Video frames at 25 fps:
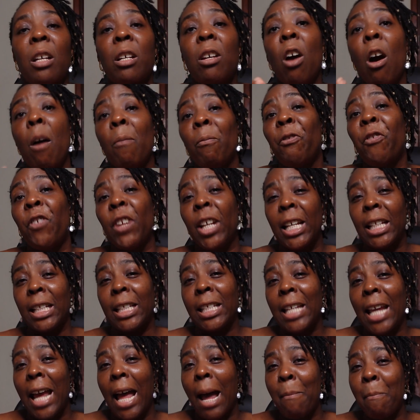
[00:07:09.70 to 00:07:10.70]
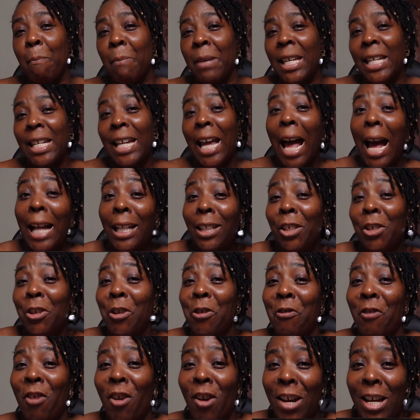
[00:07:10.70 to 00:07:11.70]
Conflict can be
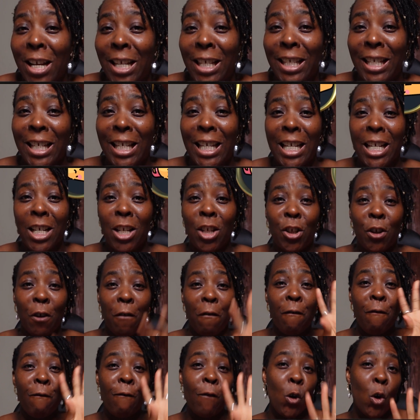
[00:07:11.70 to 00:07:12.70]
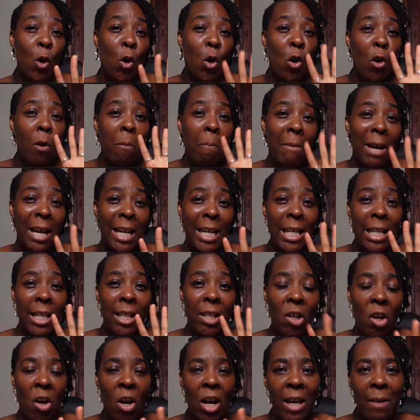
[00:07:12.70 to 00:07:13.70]
categorized into four main
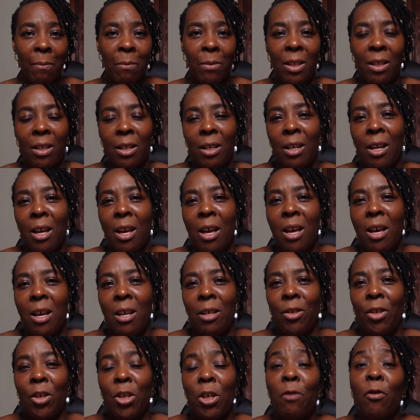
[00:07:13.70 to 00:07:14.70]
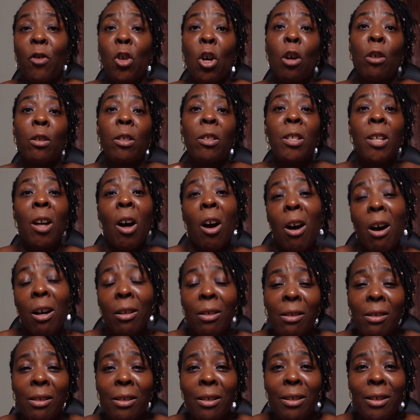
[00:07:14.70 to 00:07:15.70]
types. So you've got
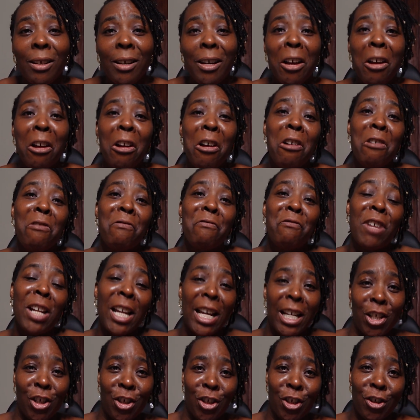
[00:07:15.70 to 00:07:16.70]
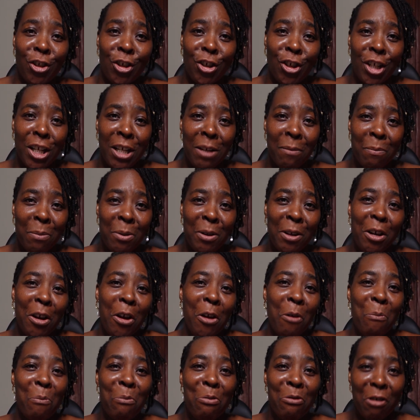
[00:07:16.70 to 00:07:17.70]
task, relationship,
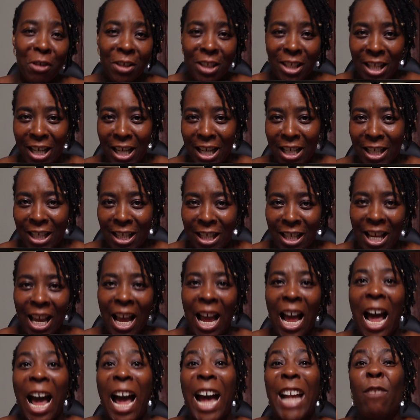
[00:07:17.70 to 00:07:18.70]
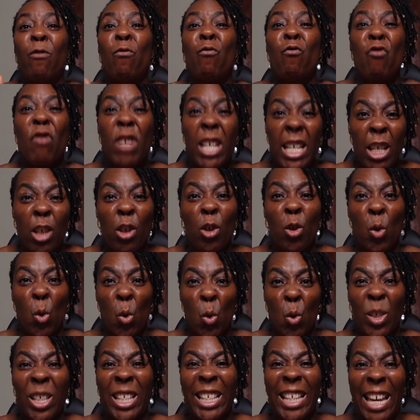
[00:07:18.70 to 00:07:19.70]
process, and
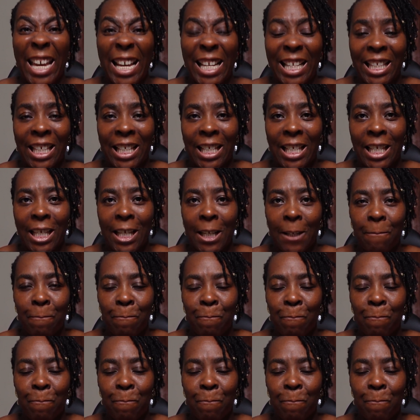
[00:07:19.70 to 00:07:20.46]
resource scarcity.